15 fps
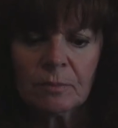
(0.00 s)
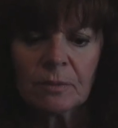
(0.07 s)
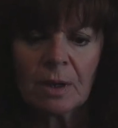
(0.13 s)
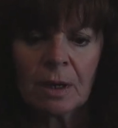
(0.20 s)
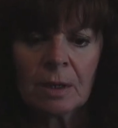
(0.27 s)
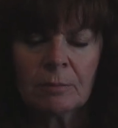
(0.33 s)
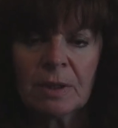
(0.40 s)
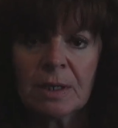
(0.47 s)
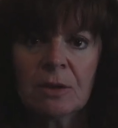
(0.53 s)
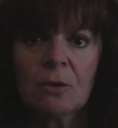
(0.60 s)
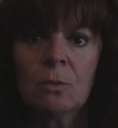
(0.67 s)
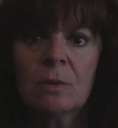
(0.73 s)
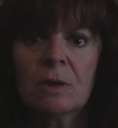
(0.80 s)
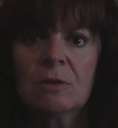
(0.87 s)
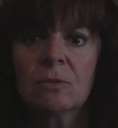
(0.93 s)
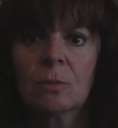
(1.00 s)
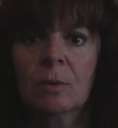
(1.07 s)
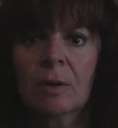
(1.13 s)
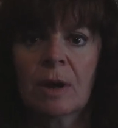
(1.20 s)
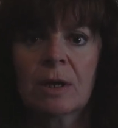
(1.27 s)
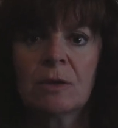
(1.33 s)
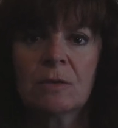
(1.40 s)
like there was
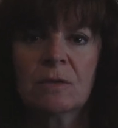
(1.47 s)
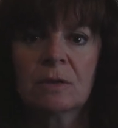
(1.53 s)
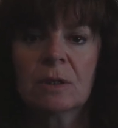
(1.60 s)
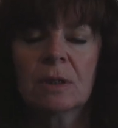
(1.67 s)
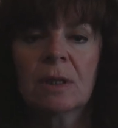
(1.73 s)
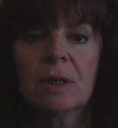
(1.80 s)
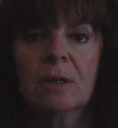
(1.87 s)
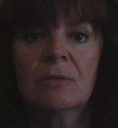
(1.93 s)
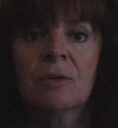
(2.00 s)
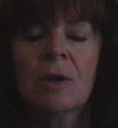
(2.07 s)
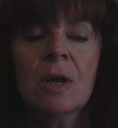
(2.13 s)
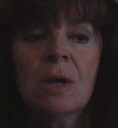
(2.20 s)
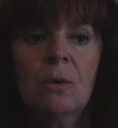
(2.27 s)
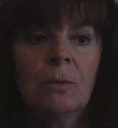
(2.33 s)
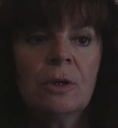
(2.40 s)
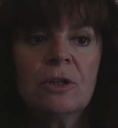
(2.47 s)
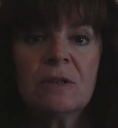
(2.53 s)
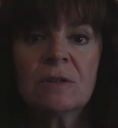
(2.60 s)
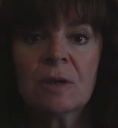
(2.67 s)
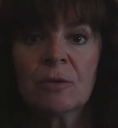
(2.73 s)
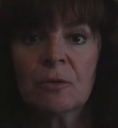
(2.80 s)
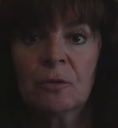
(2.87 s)
where I used to live, which
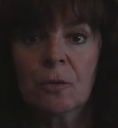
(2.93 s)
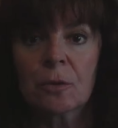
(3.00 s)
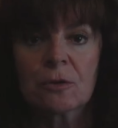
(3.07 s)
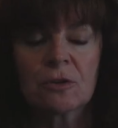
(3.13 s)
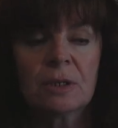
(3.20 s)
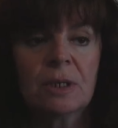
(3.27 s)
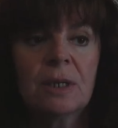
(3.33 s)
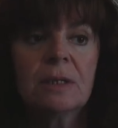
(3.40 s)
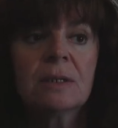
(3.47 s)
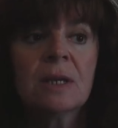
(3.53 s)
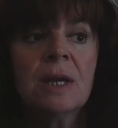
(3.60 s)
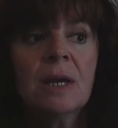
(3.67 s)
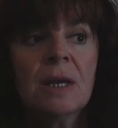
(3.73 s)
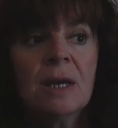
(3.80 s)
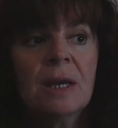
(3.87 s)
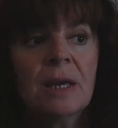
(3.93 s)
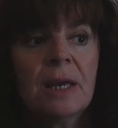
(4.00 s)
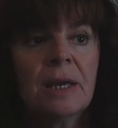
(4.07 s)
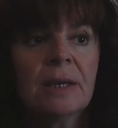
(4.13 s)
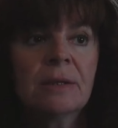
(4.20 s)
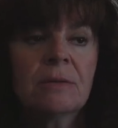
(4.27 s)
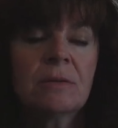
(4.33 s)
is unfortunate.
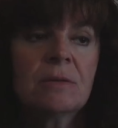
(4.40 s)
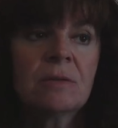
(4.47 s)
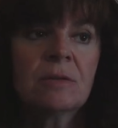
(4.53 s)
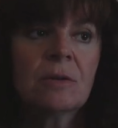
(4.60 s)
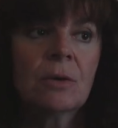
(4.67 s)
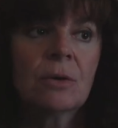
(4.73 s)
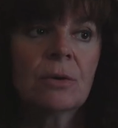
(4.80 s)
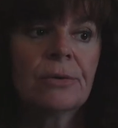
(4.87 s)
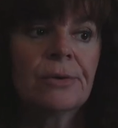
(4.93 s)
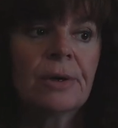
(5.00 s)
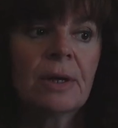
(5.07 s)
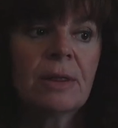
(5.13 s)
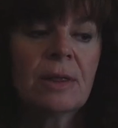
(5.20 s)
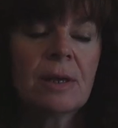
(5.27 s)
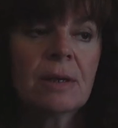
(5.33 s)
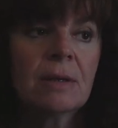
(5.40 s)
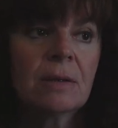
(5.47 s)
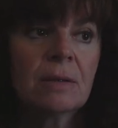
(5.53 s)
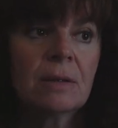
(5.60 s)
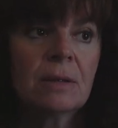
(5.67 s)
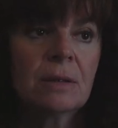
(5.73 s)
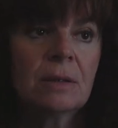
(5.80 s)
And so I think,
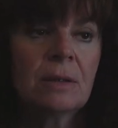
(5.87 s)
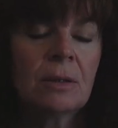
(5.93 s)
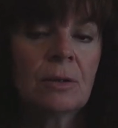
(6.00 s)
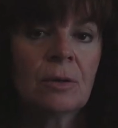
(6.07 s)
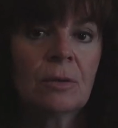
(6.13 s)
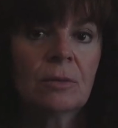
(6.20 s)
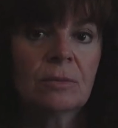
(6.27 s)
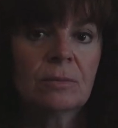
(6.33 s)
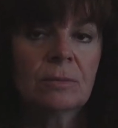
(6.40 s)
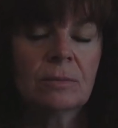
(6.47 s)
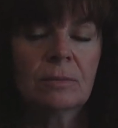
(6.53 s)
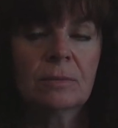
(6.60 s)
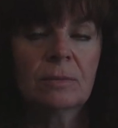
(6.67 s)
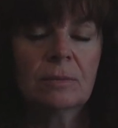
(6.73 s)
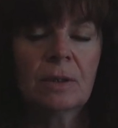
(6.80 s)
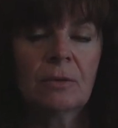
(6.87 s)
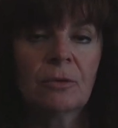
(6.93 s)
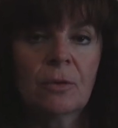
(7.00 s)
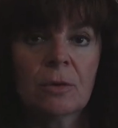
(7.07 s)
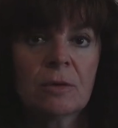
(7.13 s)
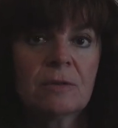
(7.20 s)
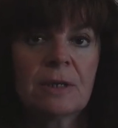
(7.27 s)

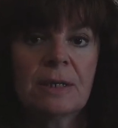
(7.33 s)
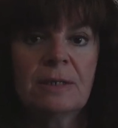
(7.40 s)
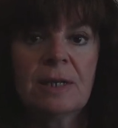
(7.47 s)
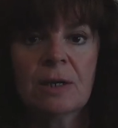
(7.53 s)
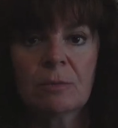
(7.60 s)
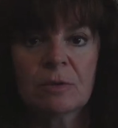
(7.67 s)
of course, I take